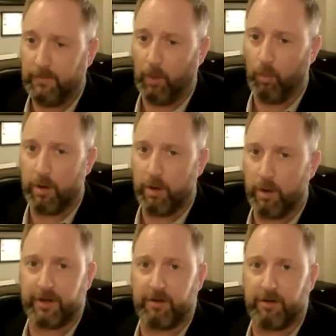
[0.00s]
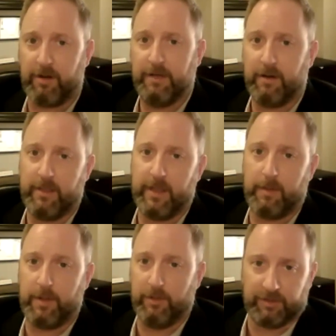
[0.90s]
What are the criteria
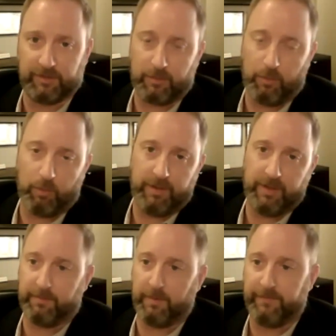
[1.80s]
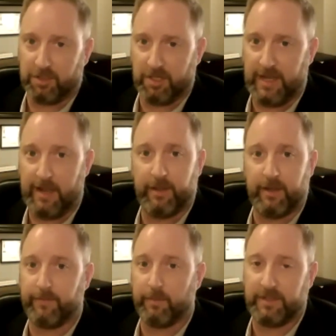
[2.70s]
that I'm going to use to score this from a
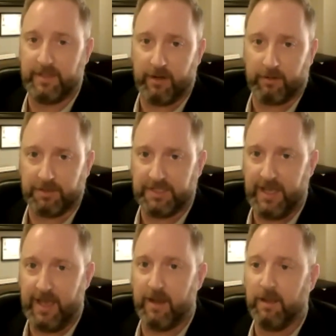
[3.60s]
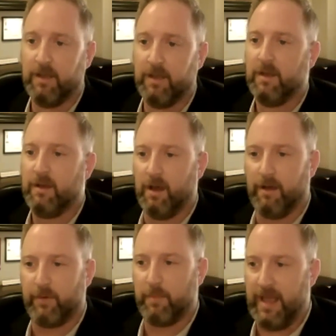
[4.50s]
functionality, from a technical debt,
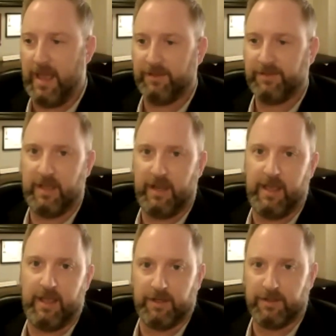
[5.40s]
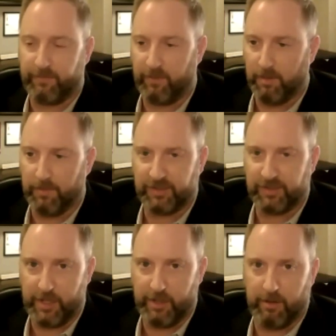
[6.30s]
from an asset age, from a
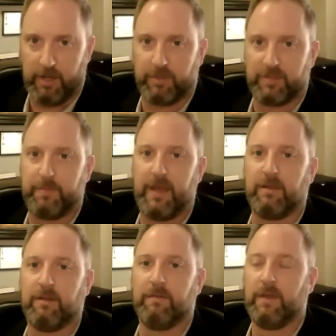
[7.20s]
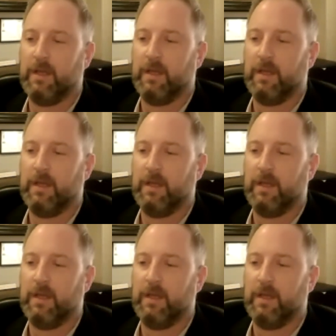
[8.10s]
security perspective?